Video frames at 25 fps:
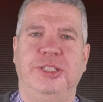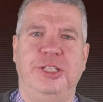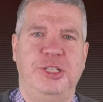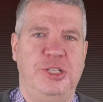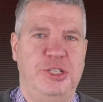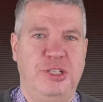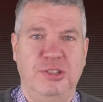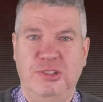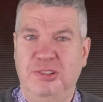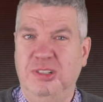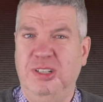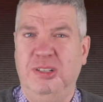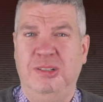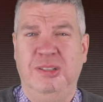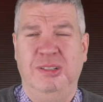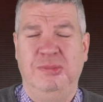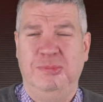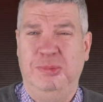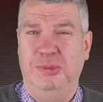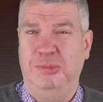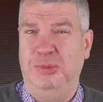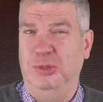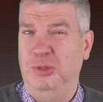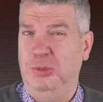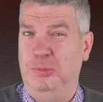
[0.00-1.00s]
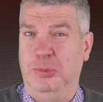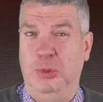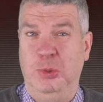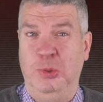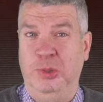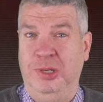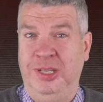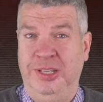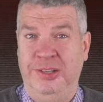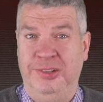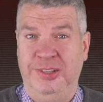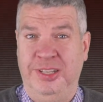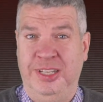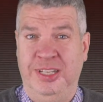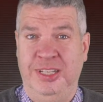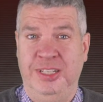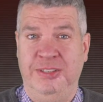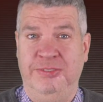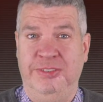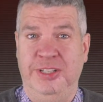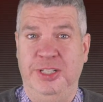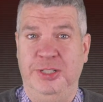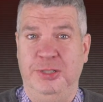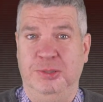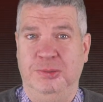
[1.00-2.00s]
insurer, but more importantly on the
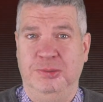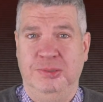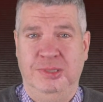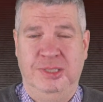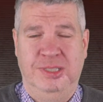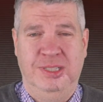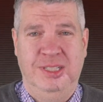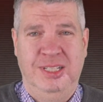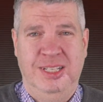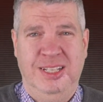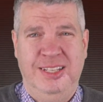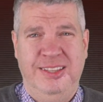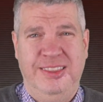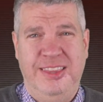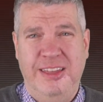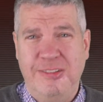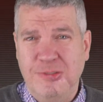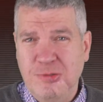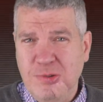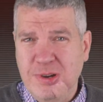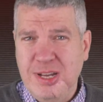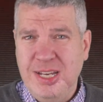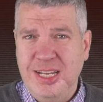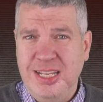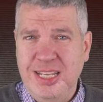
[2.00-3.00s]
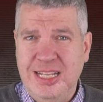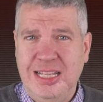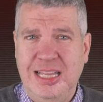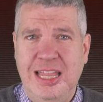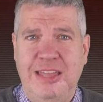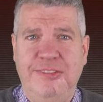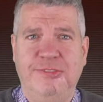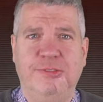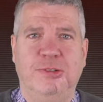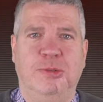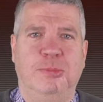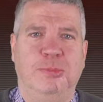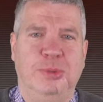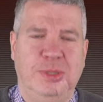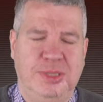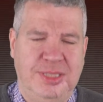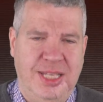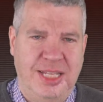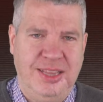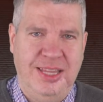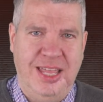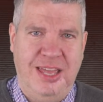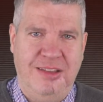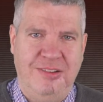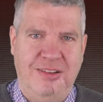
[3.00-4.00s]
individual. They're really clever and
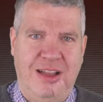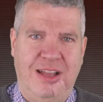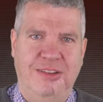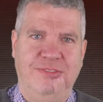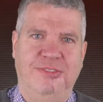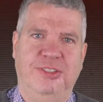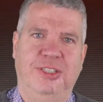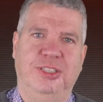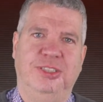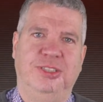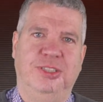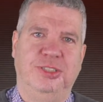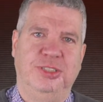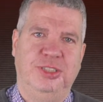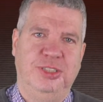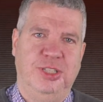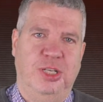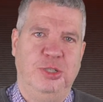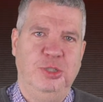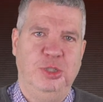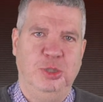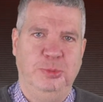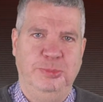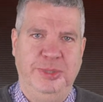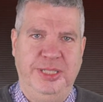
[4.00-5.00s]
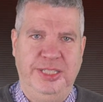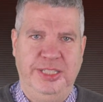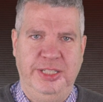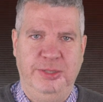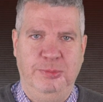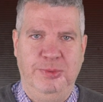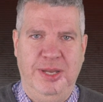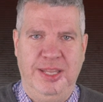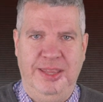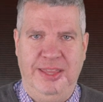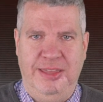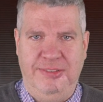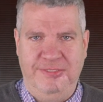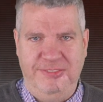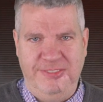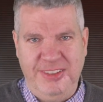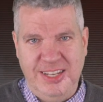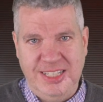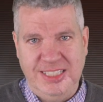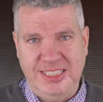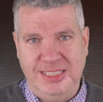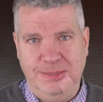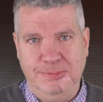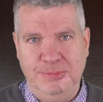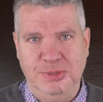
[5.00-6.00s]
present their adverts on social media where their
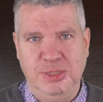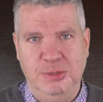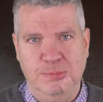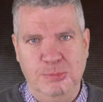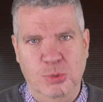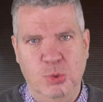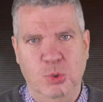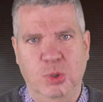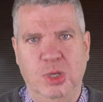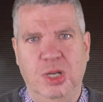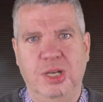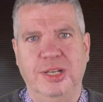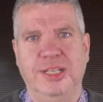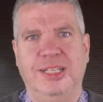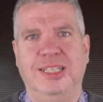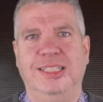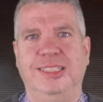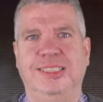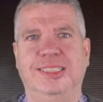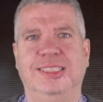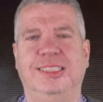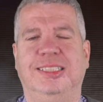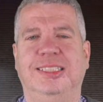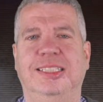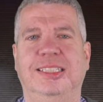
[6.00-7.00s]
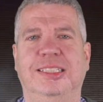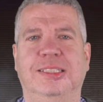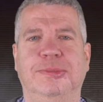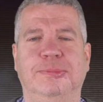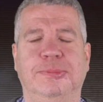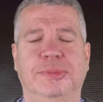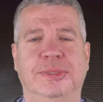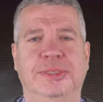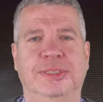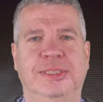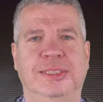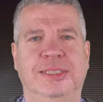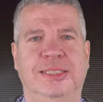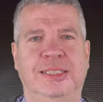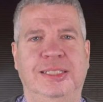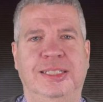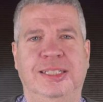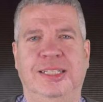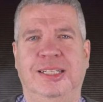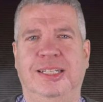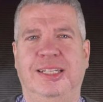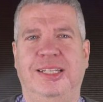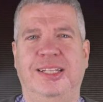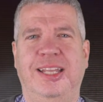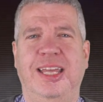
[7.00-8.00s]
victims are more likely to see them.
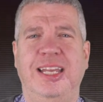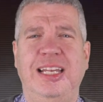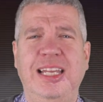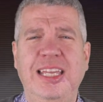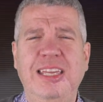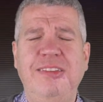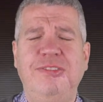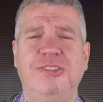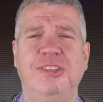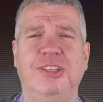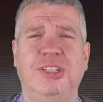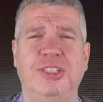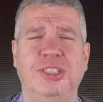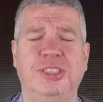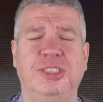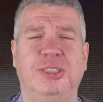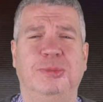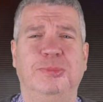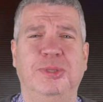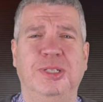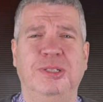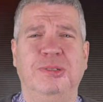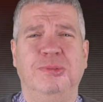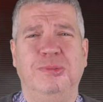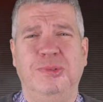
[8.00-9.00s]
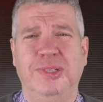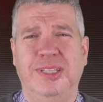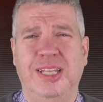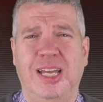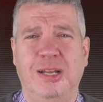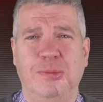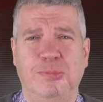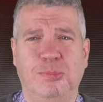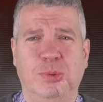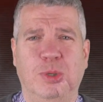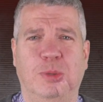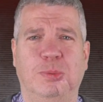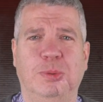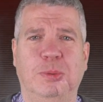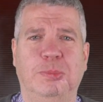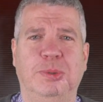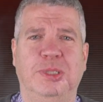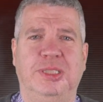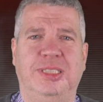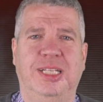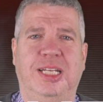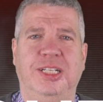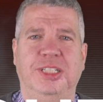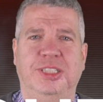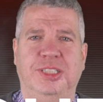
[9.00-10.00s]
And they leave the customer without proper
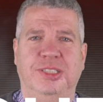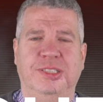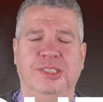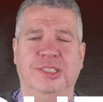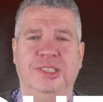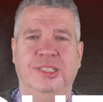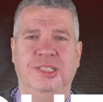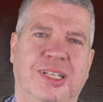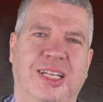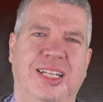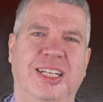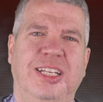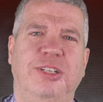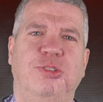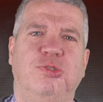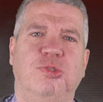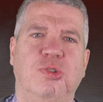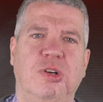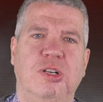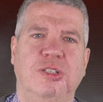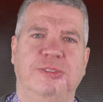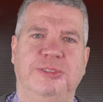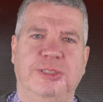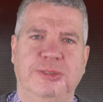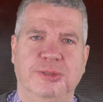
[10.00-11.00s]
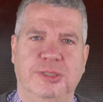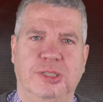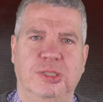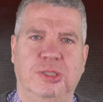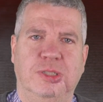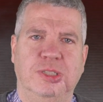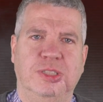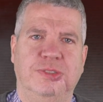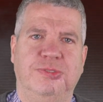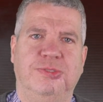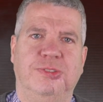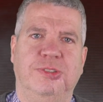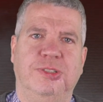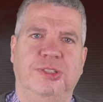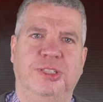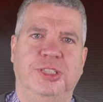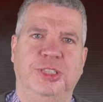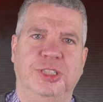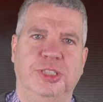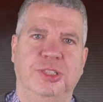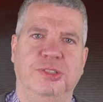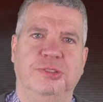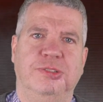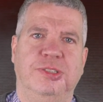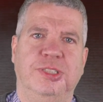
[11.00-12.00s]
protection, and it drives up costs for
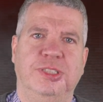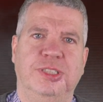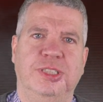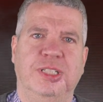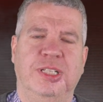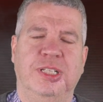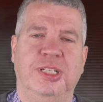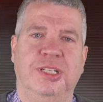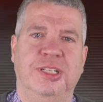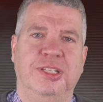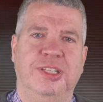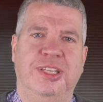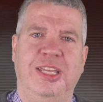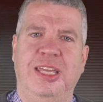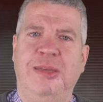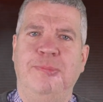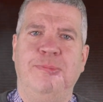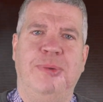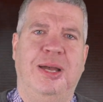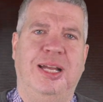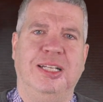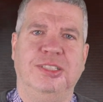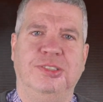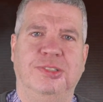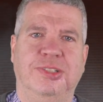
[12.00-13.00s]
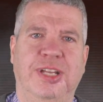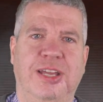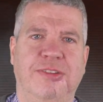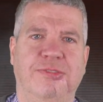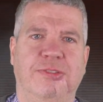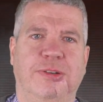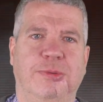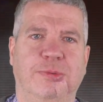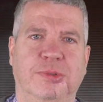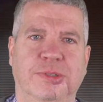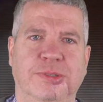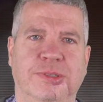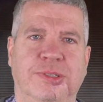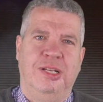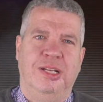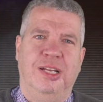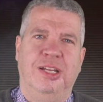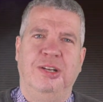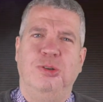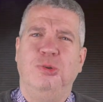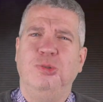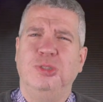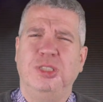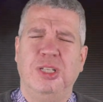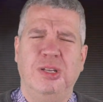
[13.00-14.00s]
insurance that impacts on everyone,
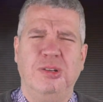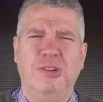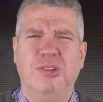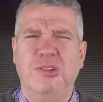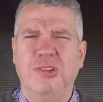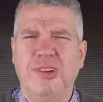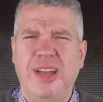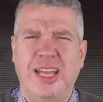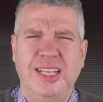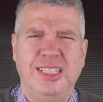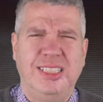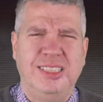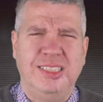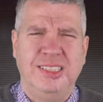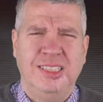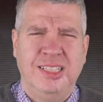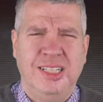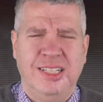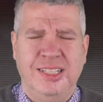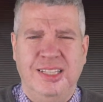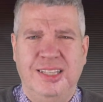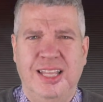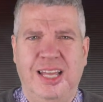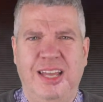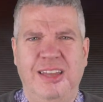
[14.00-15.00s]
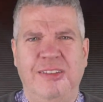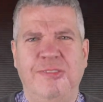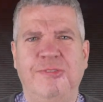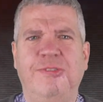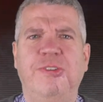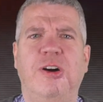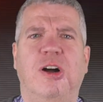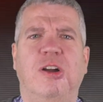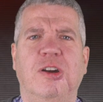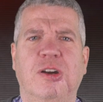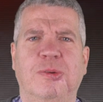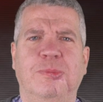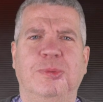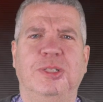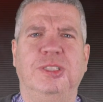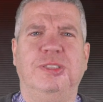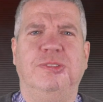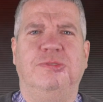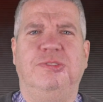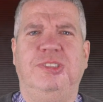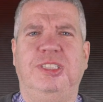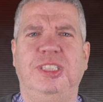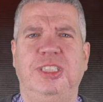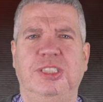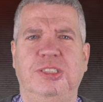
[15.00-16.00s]
and also creates that environment
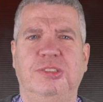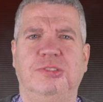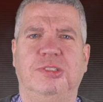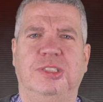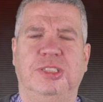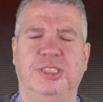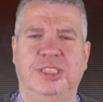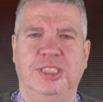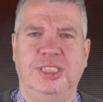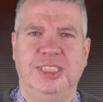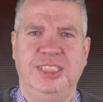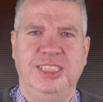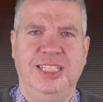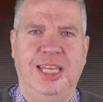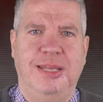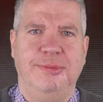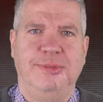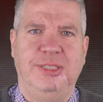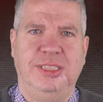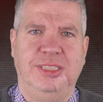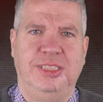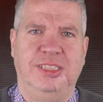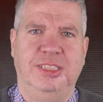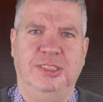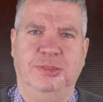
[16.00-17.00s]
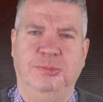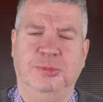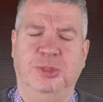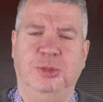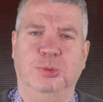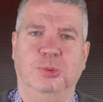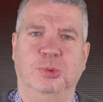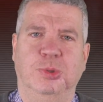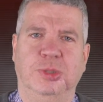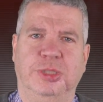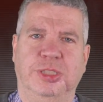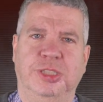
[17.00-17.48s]
of distrust and skepticism towards